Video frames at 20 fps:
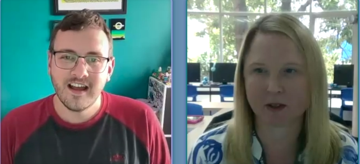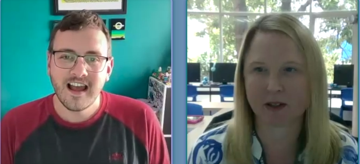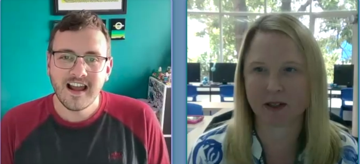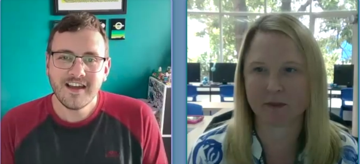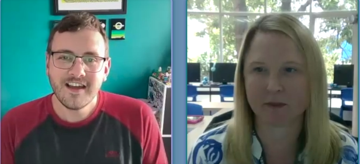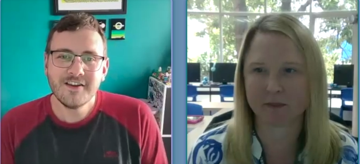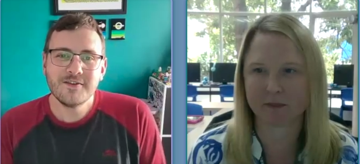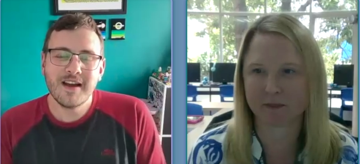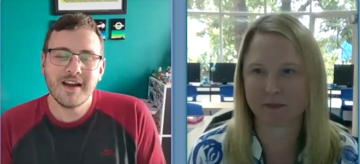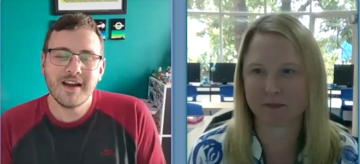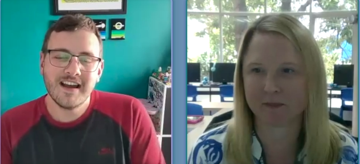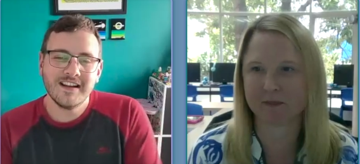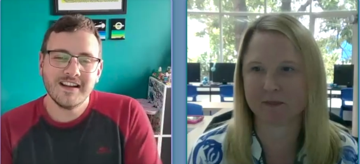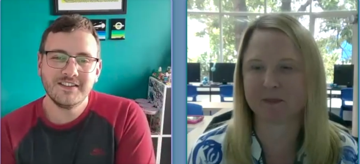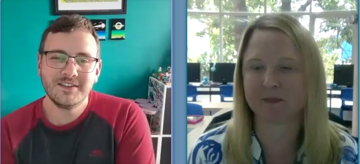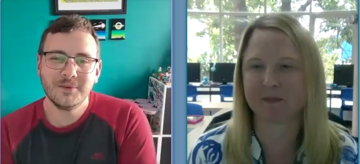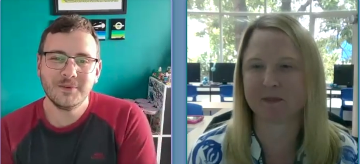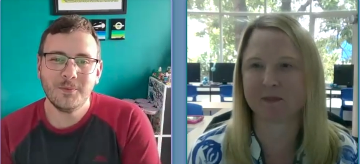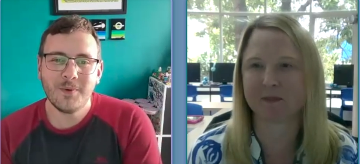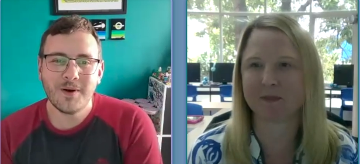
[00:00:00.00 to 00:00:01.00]
Speaker 1: Hello,
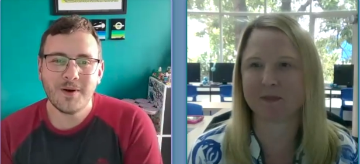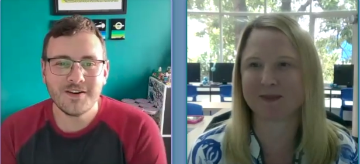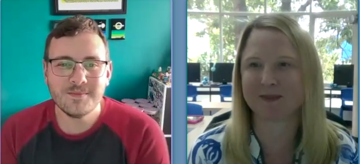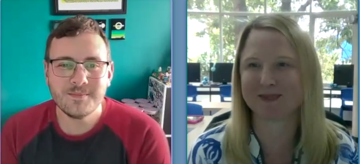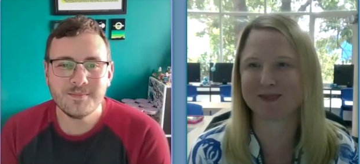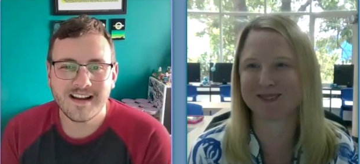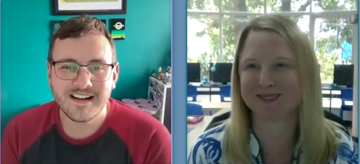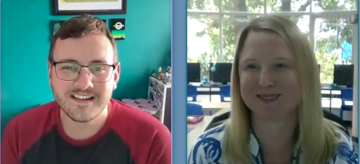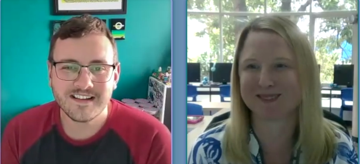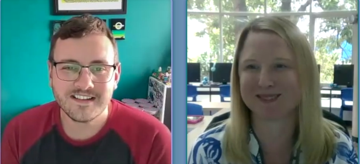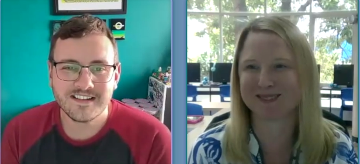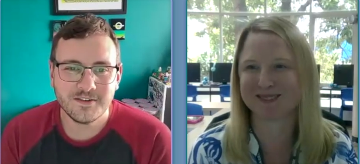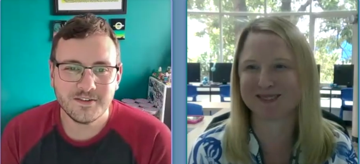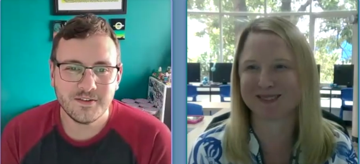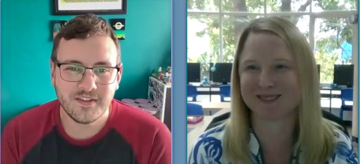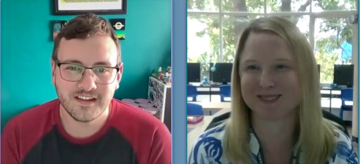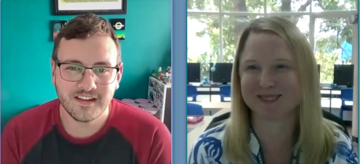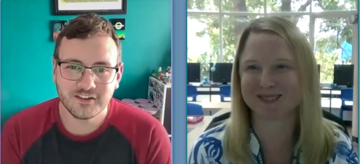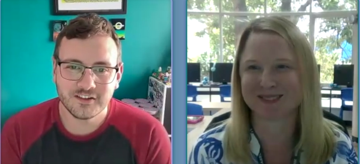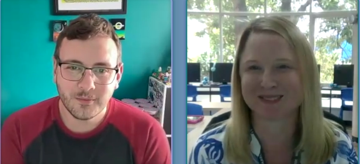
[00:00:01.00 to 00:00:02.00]
and welcome back
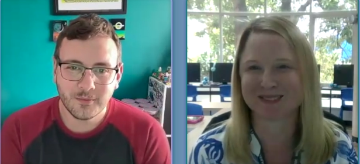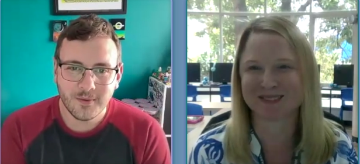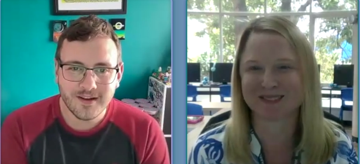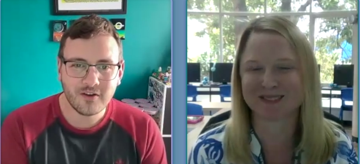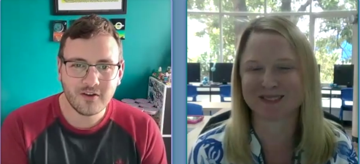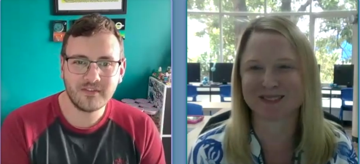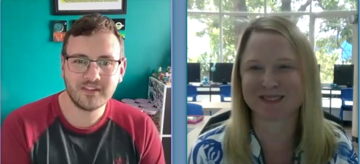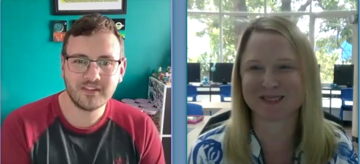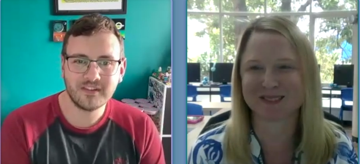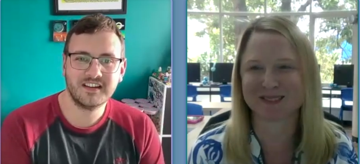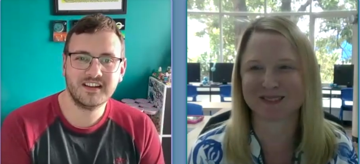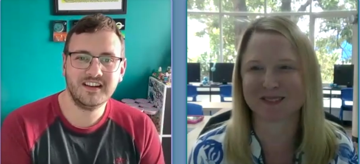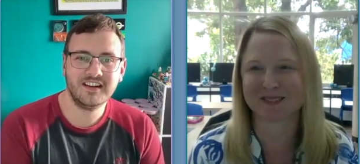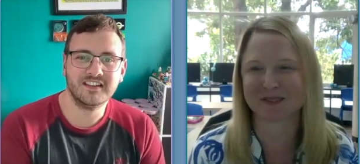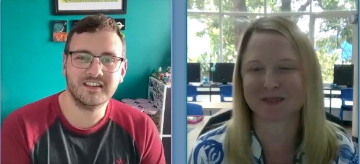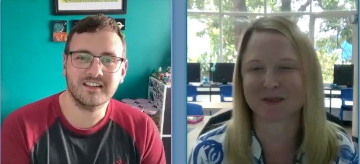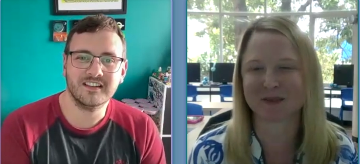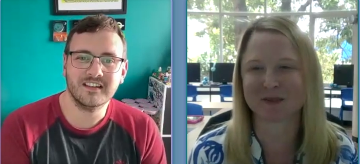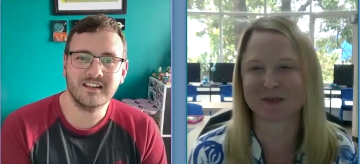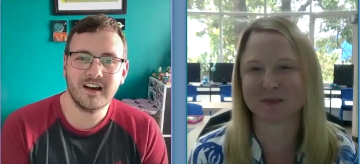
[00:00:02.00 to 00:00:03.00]
to this quick
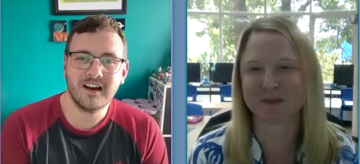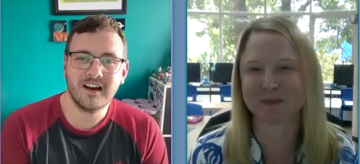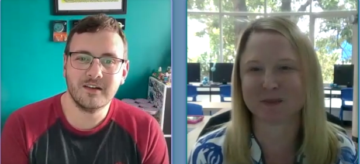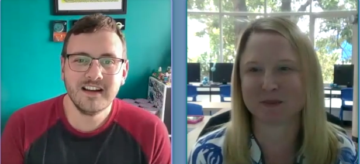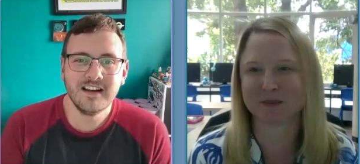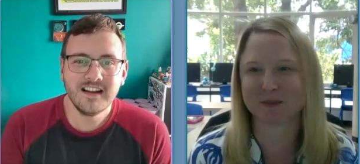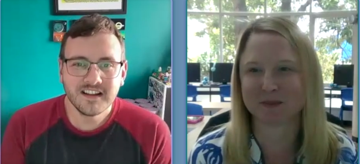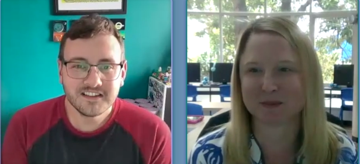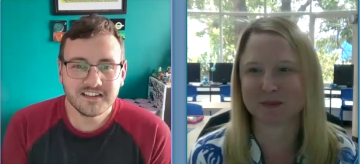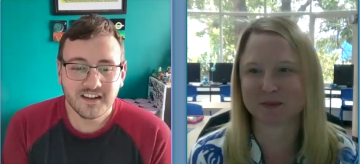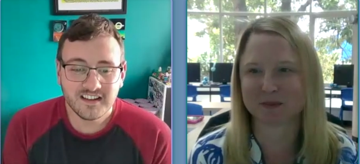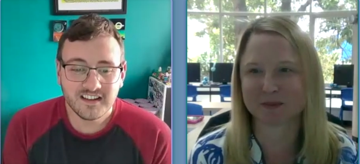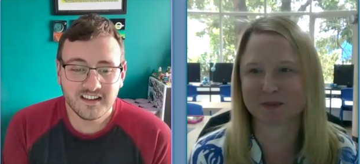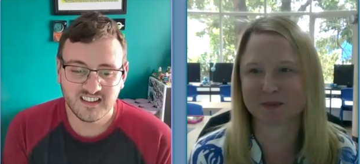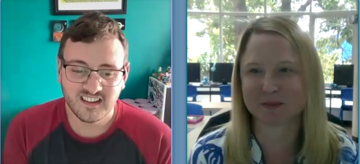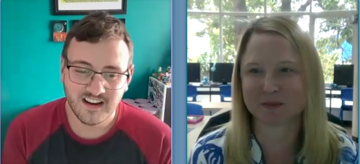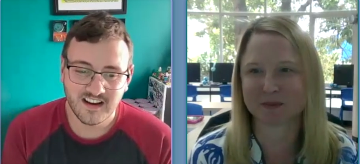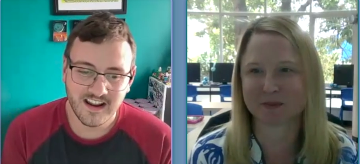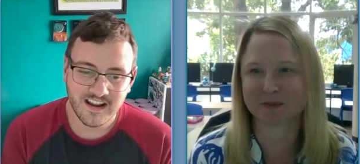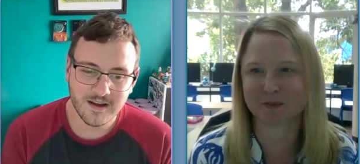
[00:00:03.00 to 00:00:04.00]
conversation. I'm really
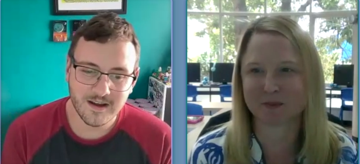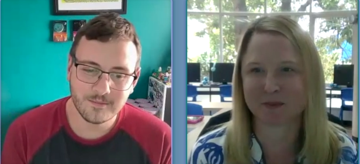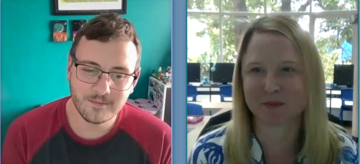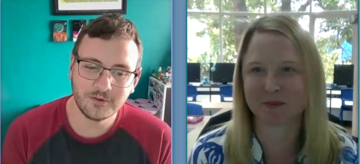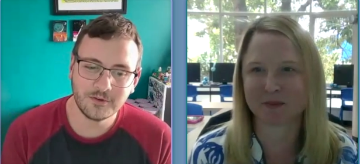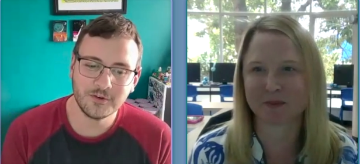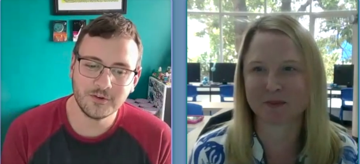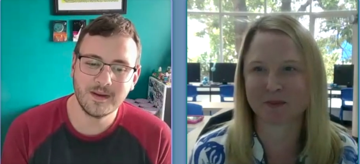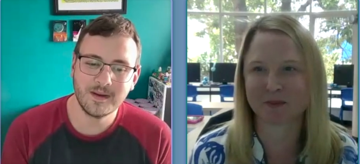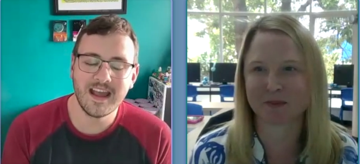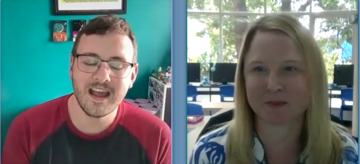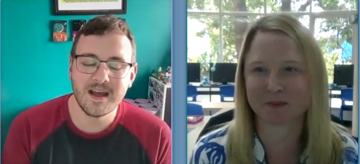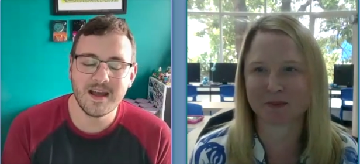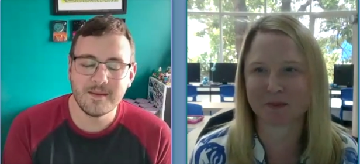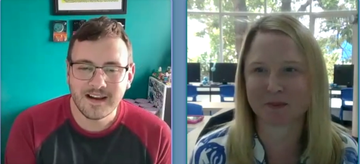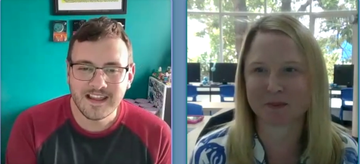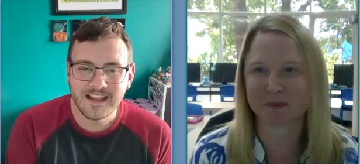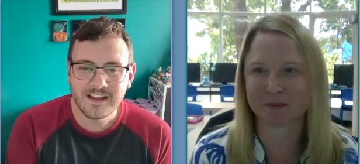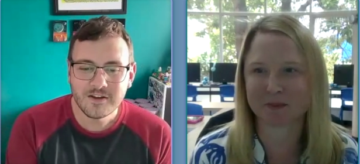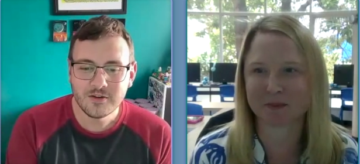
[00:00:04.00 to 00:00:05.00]
excited today. I'm joined by
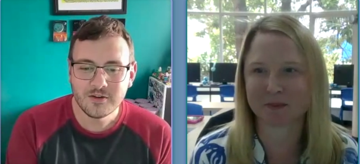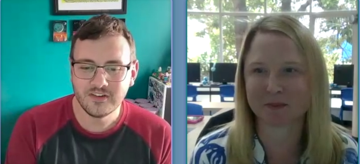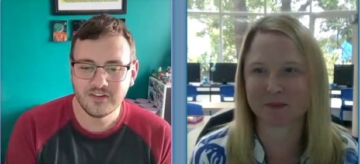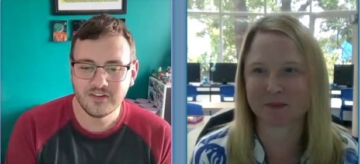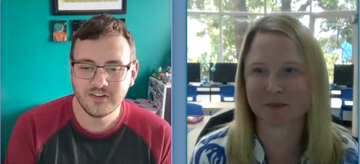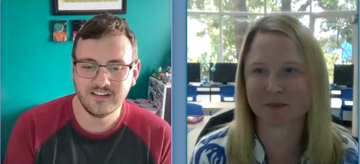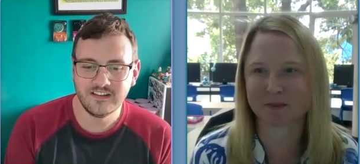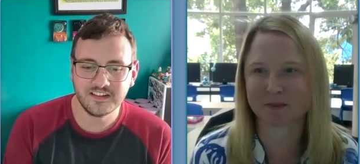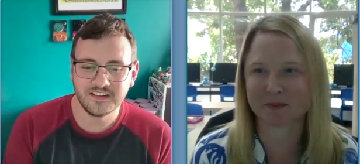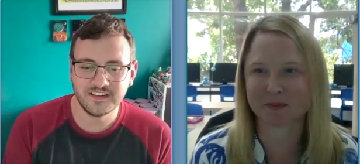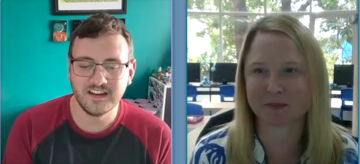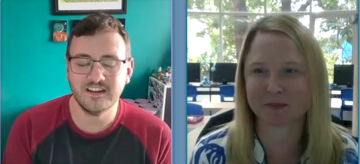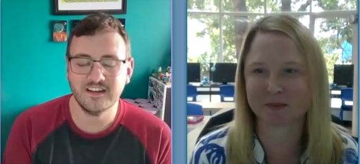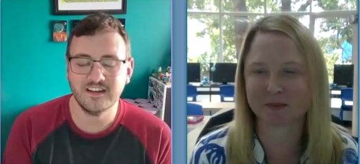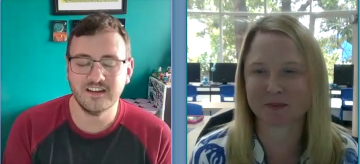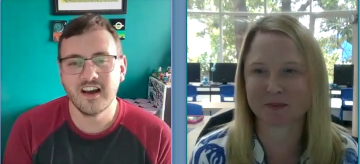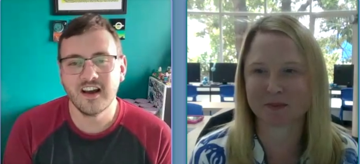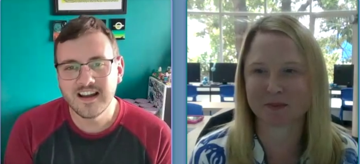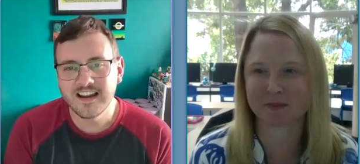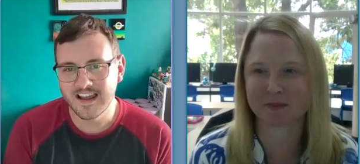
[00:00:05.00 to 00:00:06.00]
Emily, who teaches in
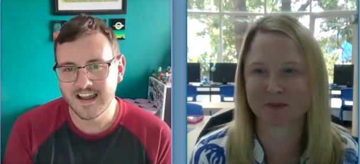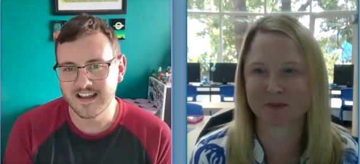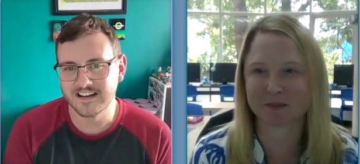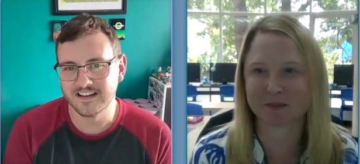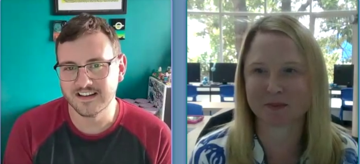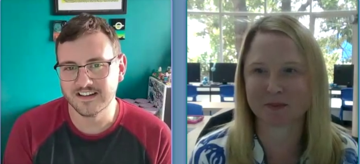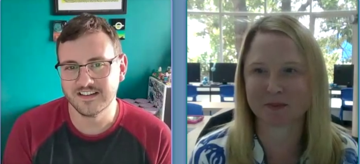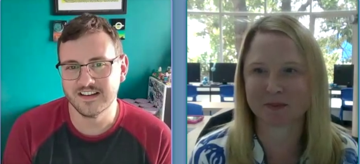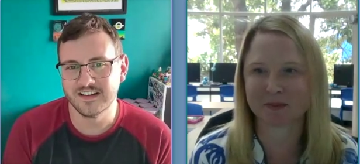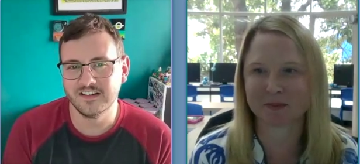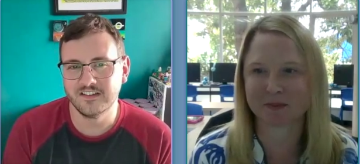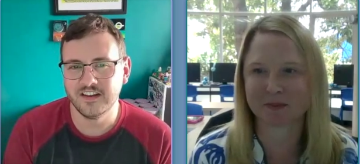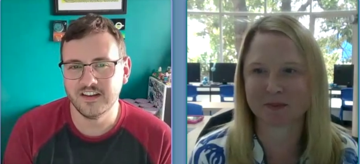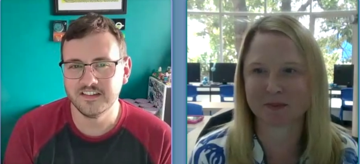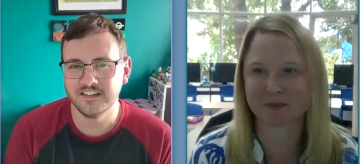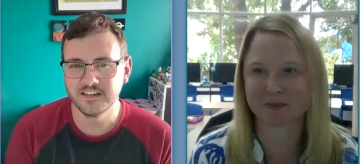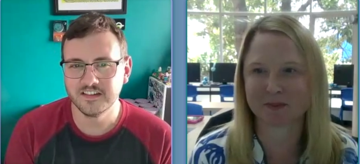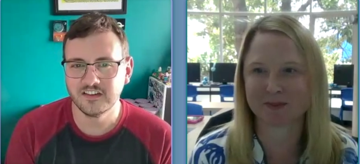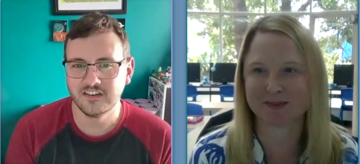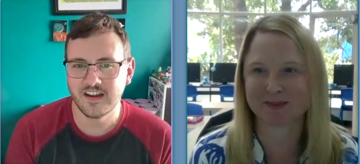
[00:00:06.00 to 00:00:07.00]
Thailand, and
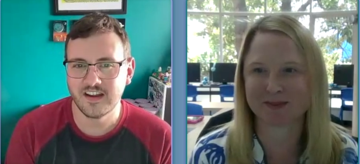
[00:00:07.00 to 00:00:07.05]
she's going to